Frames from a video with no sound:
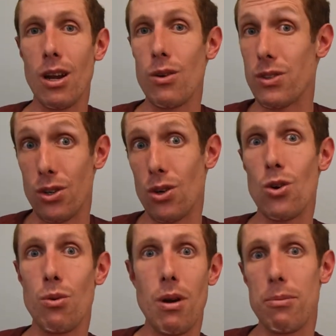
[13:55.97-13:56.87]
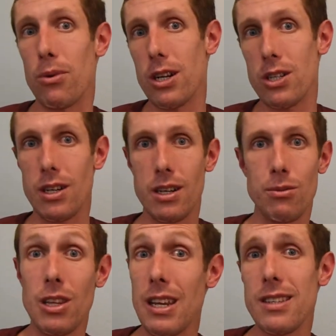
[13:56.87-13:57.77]
zero preparation,
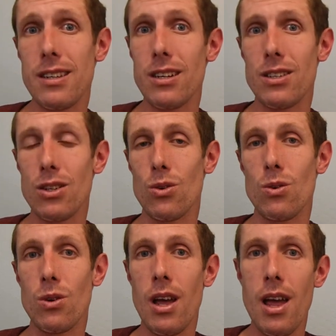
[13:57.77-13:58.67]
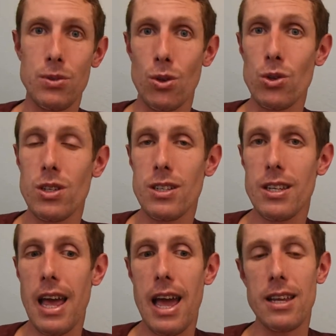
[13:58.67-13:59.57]
really easy to do solution to
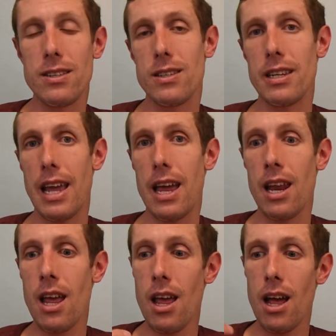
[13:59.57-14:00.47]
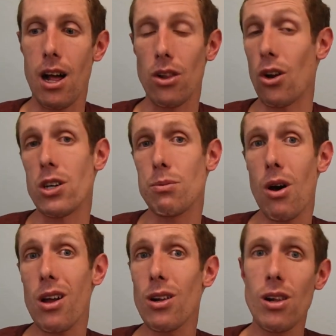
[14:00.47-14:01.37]
that is to get a large
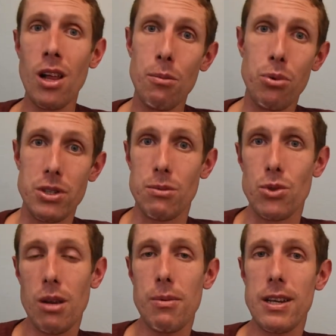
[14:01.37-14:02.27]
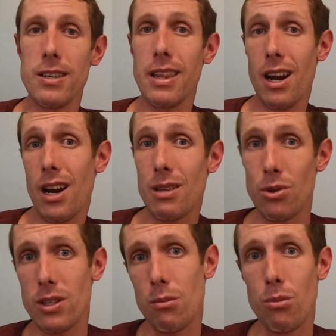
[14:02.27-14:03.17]
bottle, put some drink mix in there and
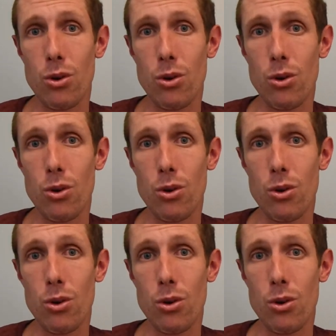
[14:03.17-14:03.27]
put some